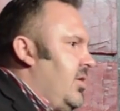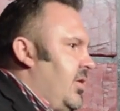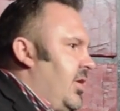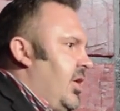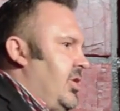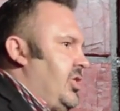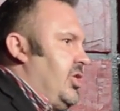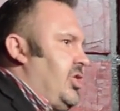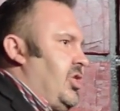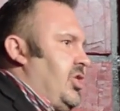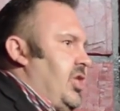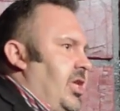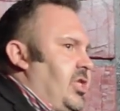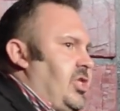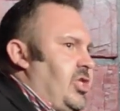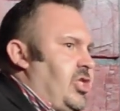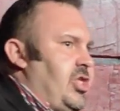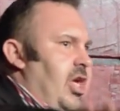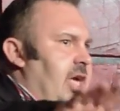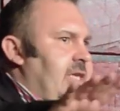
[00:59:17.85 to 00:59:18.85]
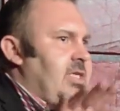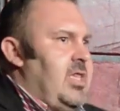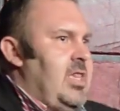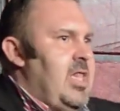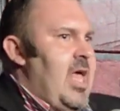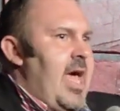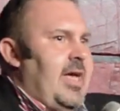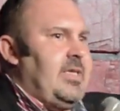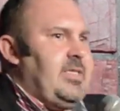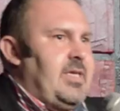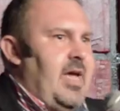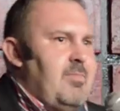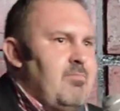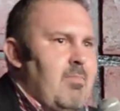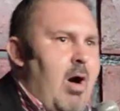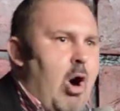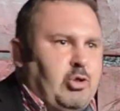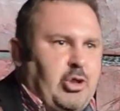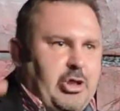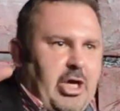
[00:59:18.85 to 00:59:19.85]
You just see 6 legs in
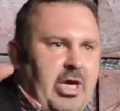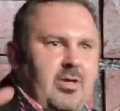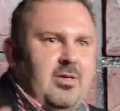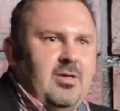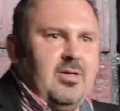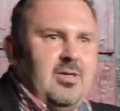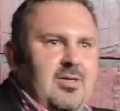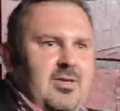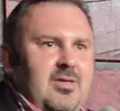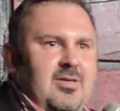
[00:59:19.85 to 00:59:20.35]
motion.